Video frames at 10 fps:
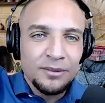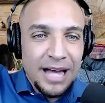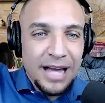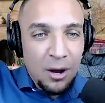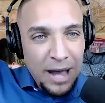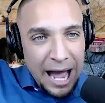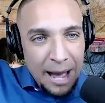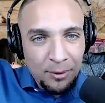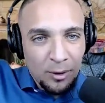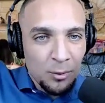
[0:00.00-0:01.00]
Now,
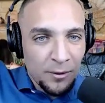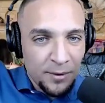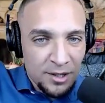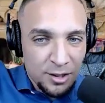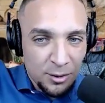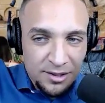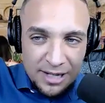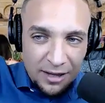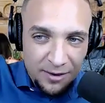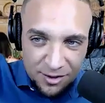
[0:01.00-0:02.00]
Apple, what they do is,
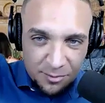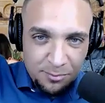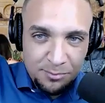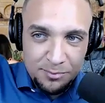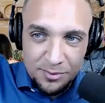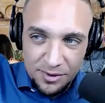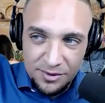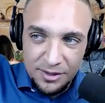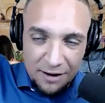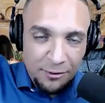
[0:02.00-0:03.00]
now this
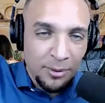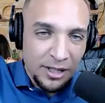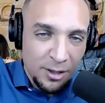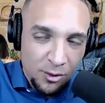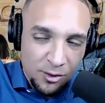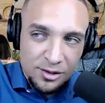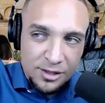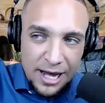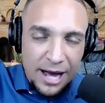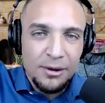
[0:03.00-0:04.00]
is everybody knows this
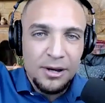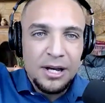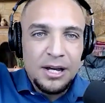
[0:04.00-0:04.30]
now,